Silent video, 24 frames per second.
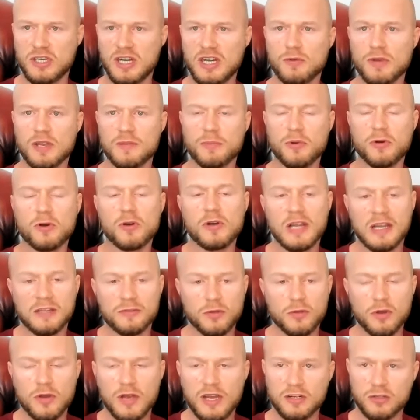anyway. But I
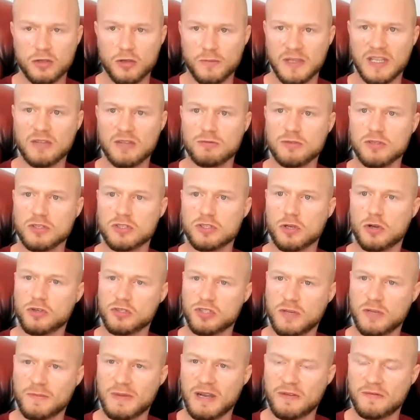thought I'd come here and just talk to
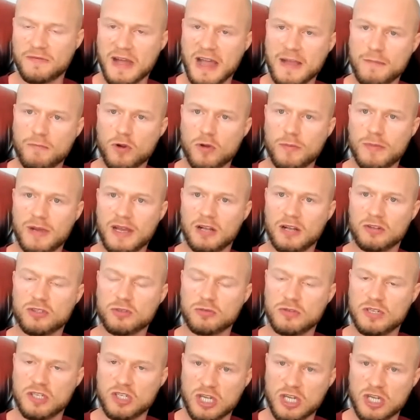you about fibromyalgia
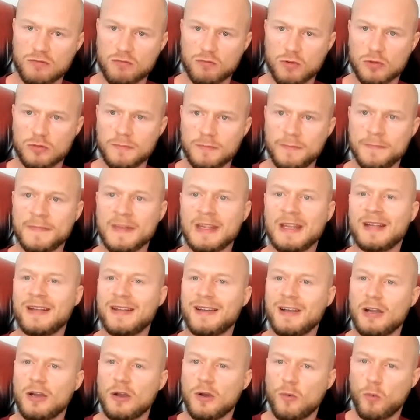in general,
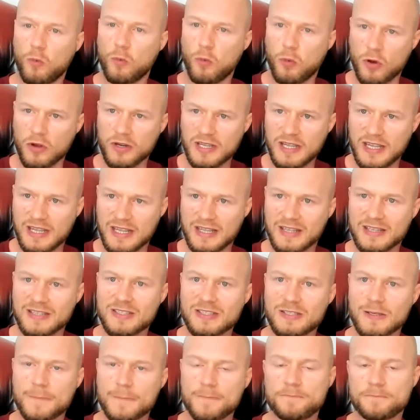what it
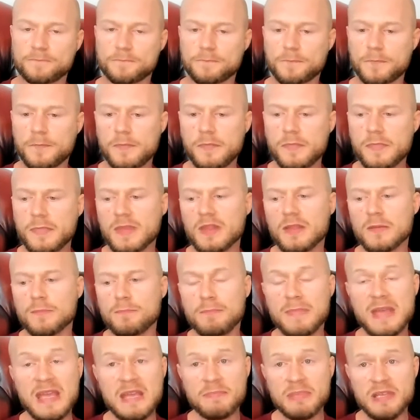is,
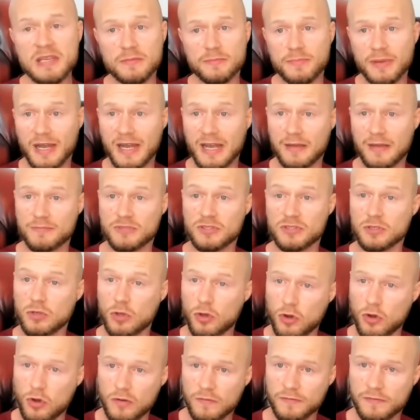maybe and perhaps and
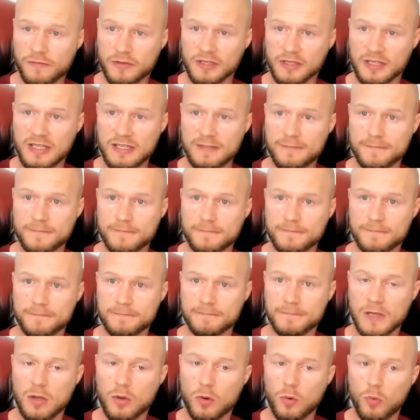hopefully
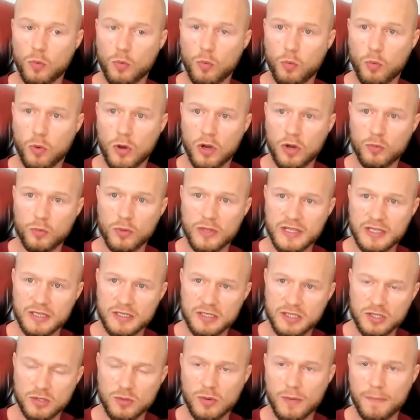what we can
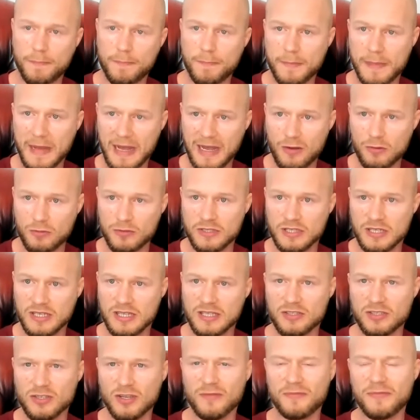do about
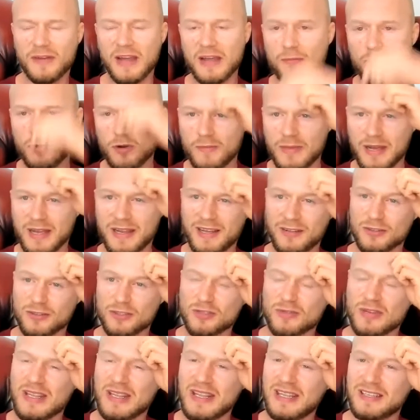it. So
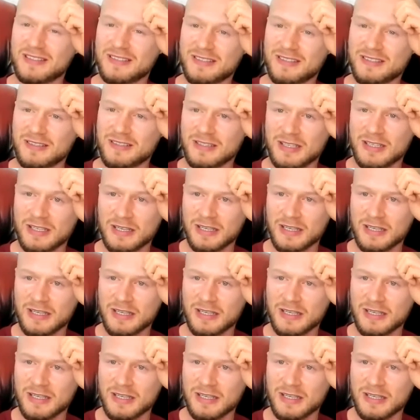fibromyalgia, it's